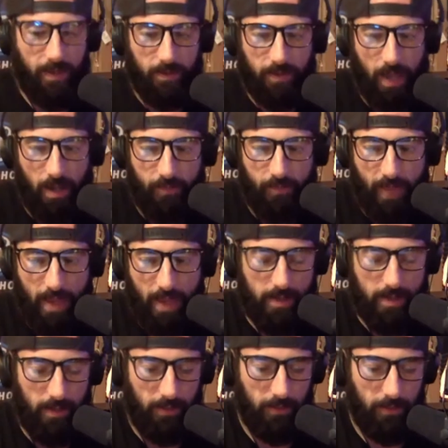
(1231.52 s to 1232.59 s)
and kind of
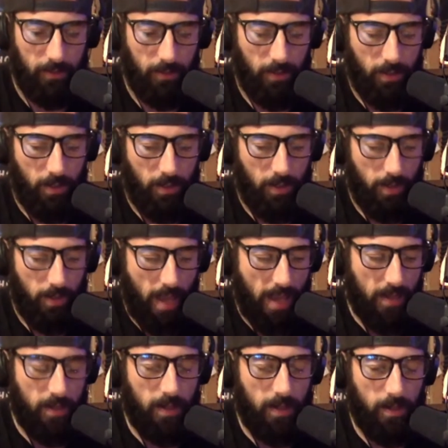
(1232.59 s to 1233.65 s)
ending
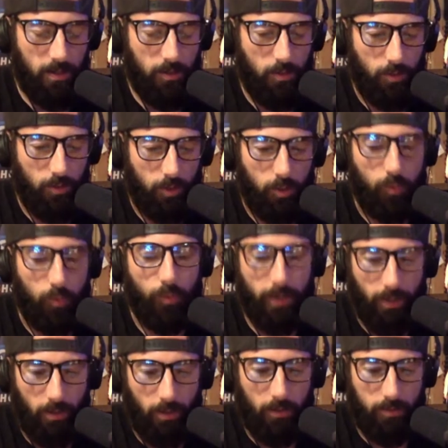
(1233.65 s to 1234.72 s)
your
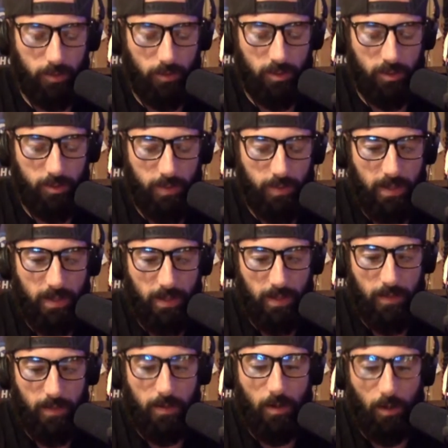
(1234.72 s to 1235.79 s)
career, so to speak,
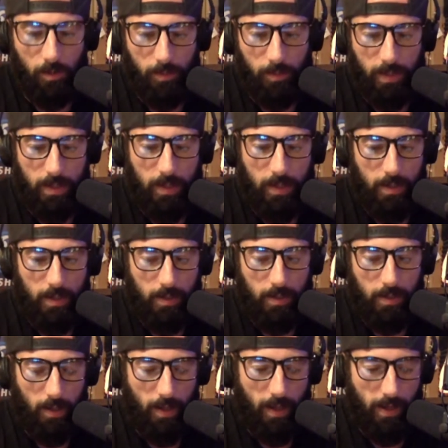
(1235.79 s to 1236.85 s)
in the Army
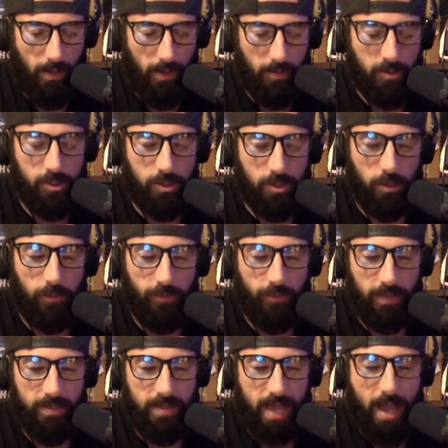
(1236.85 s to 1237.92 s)
and in
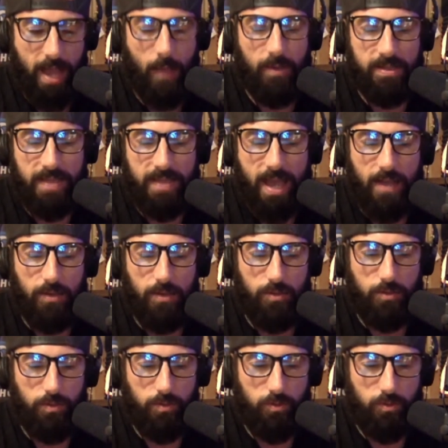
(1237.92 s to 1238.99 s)
service, how has that
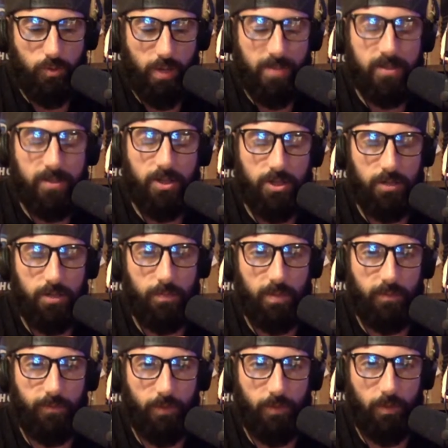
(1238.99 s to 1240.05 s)
transition
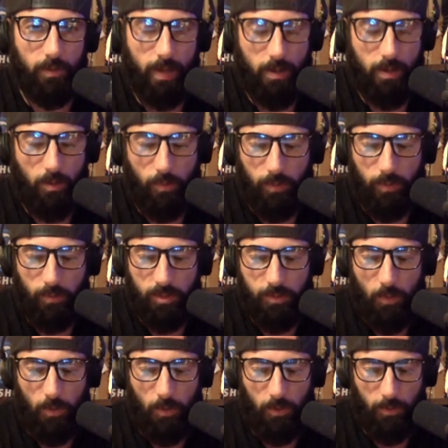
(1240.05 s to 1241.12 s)
been for you? I know we
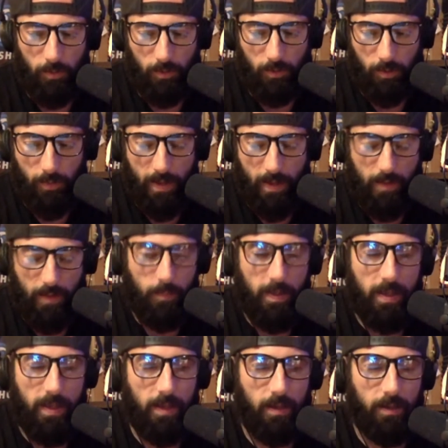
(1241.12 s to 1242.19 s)
spoke a little bit earlier about it
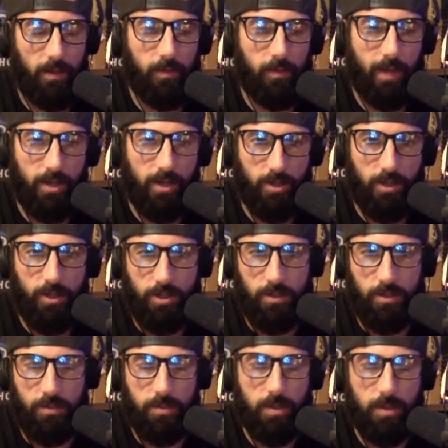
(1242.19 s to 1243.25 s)
being a
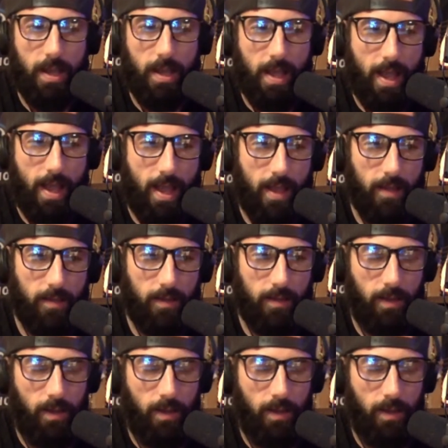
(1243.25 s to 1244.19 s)
congratulations and